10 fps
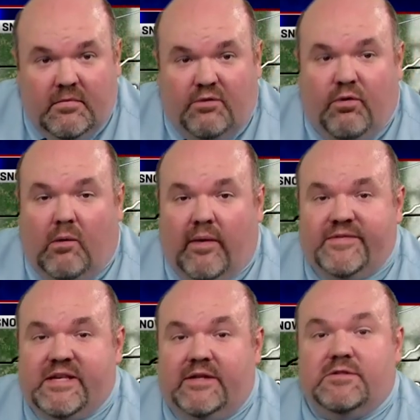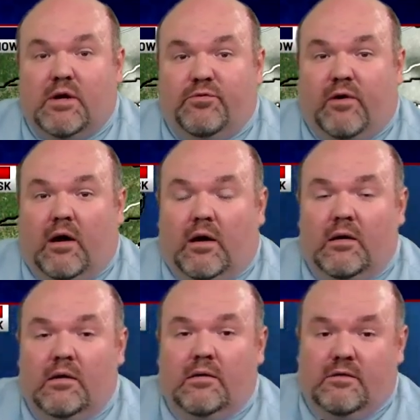of what we've seen so far
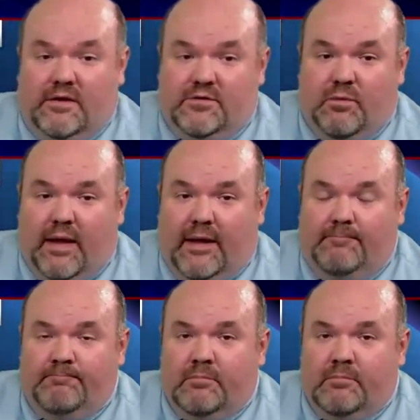this week.